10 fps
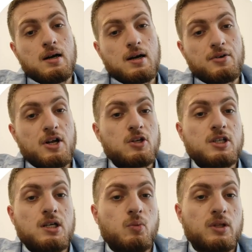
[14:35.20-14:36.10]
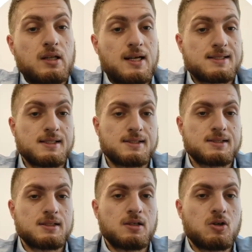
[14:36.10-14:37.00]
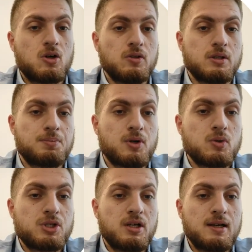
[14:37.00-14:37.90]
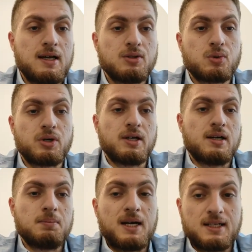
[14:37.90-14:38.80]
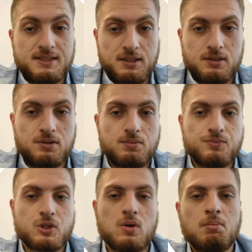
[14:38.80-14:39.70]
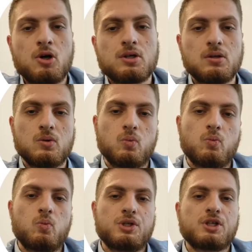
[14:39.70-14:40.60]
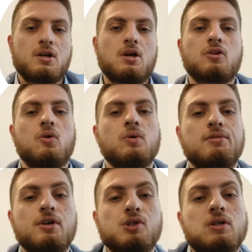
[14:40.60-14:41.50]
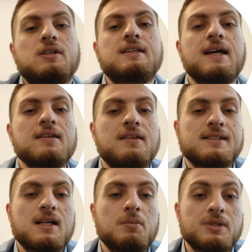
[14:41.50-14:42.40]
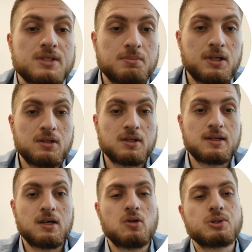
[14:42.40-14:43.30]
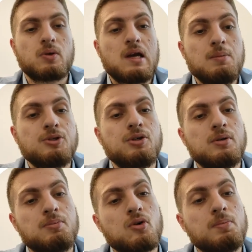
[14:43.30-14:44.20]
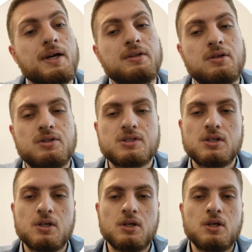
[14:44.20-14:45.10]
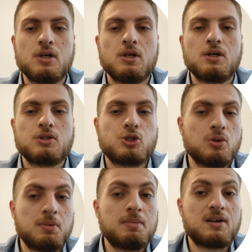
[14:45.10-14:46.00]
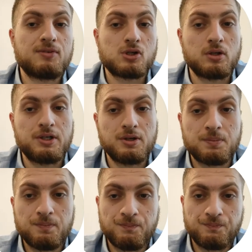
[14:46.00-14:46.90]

are annotated with classes called approaching, entering, and passing. So a model which can not only visually detect these elements, but can also capture temporal patterns should be beneficial here.